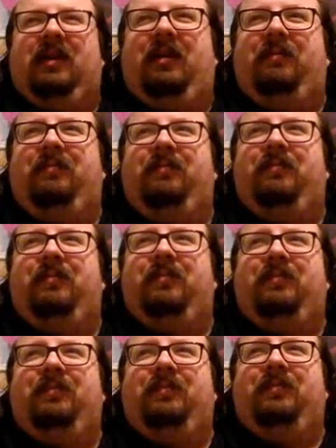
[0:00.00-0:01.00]
I
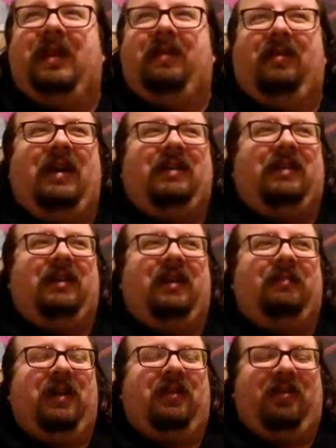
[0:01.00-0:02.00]
mean it, last
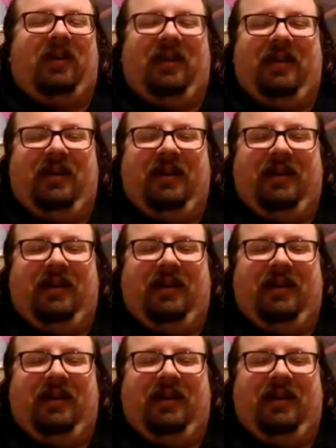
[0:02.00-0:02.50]
time, take 3.